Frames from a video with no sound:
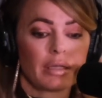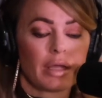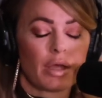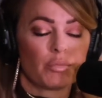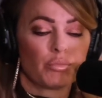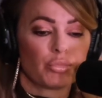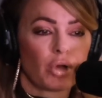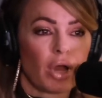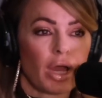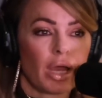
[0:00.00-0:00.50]

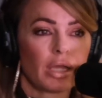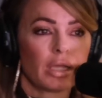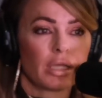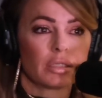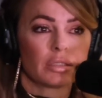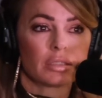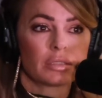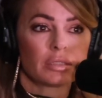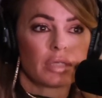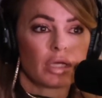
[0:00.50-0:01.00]
and bright
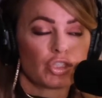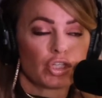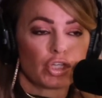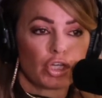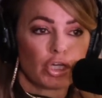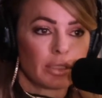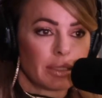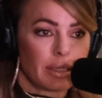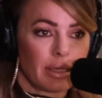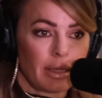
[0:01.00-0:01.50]
and such a
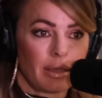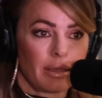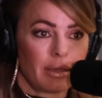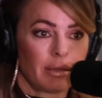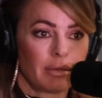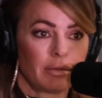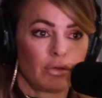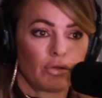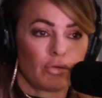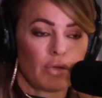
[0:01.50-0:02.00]
good
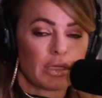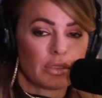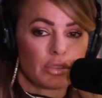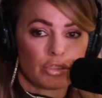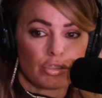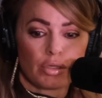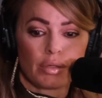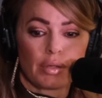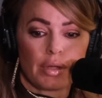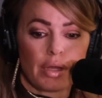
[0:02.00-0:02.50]
kid, a great
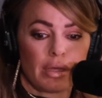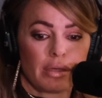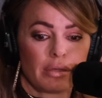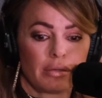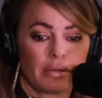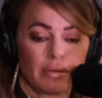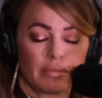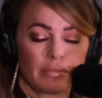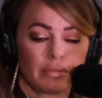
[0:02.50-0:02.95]
student,